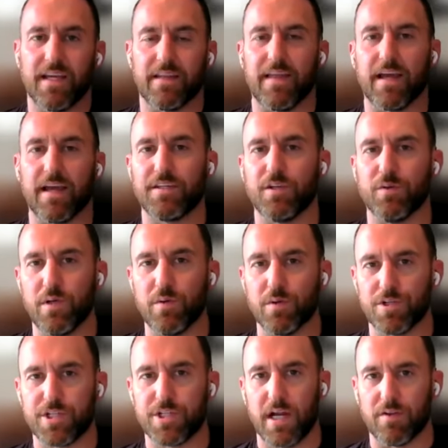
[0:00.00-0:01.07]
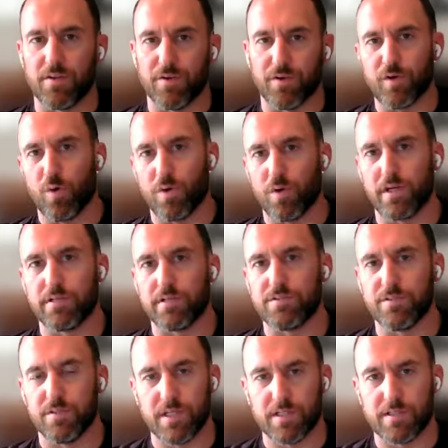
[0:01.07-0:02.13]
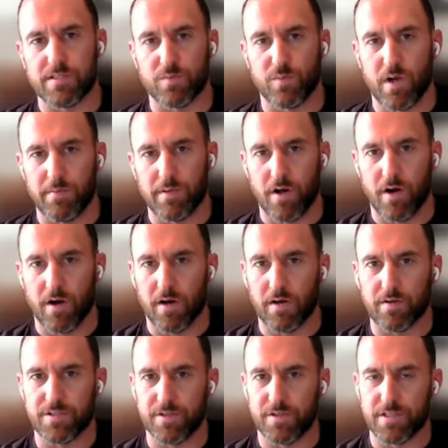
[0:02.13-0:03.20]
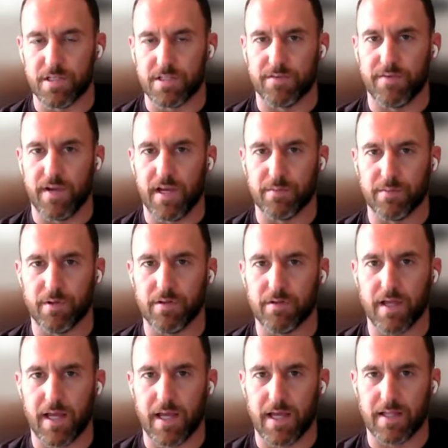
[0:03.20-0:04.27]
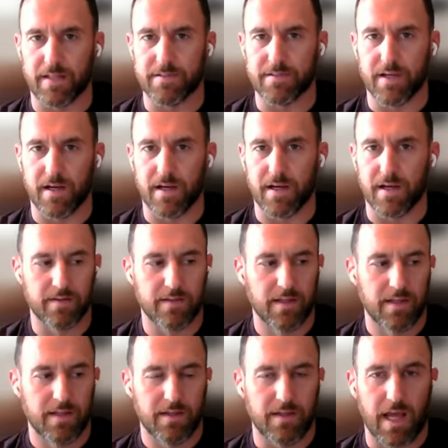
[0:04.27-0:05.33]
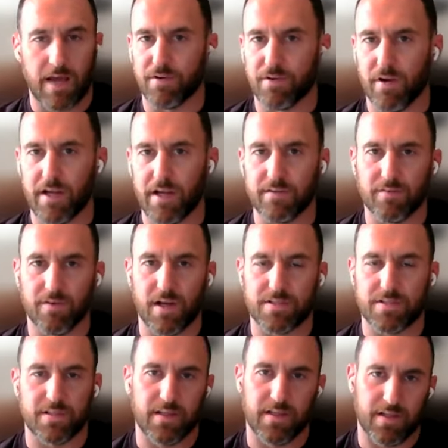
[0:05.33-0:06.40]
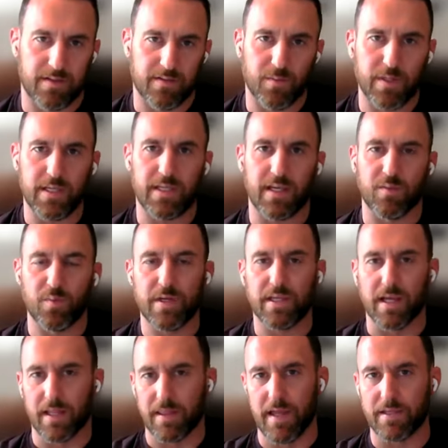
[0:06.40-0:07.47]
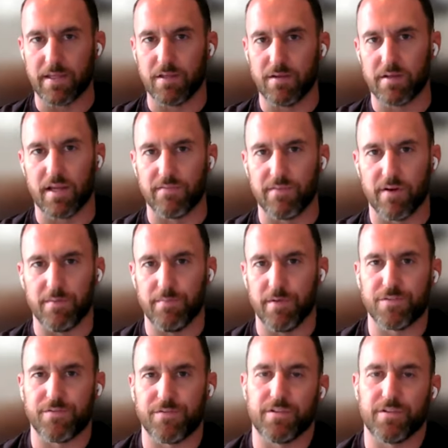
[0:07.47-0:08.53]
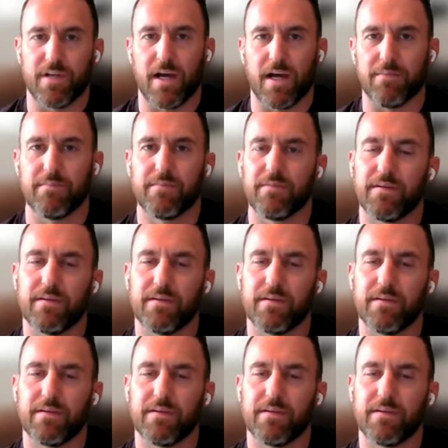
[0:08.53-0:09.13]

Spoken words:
Yeah, thank you. We will share the recording to this webinar as soon as it's available. And have a great rest of the week and weekend. Thank you again very much for your time.